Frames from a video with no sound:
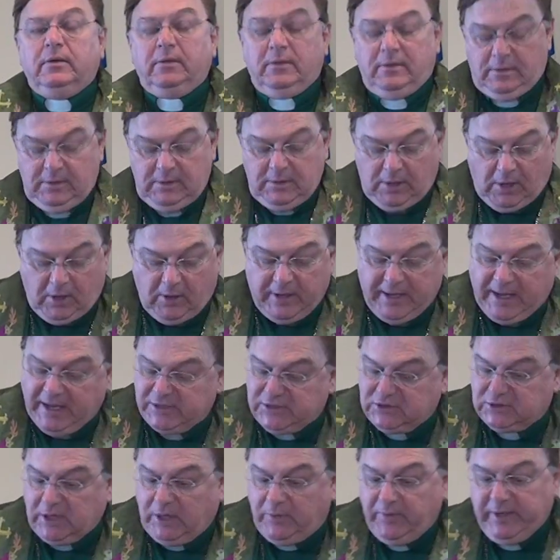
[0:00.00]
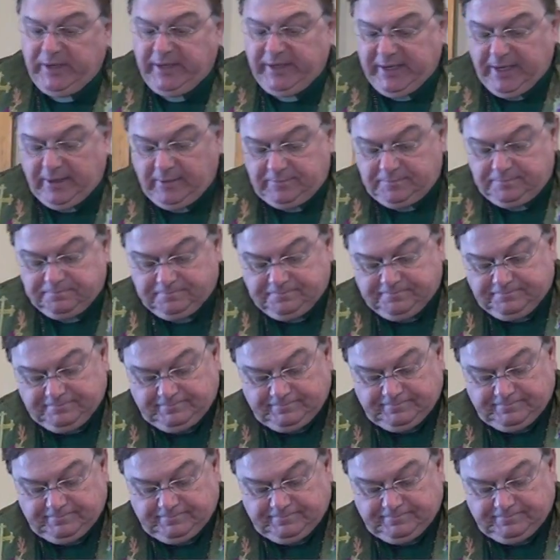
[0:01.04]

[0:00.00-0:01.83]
Yes, you should. Okay, I should start reading now.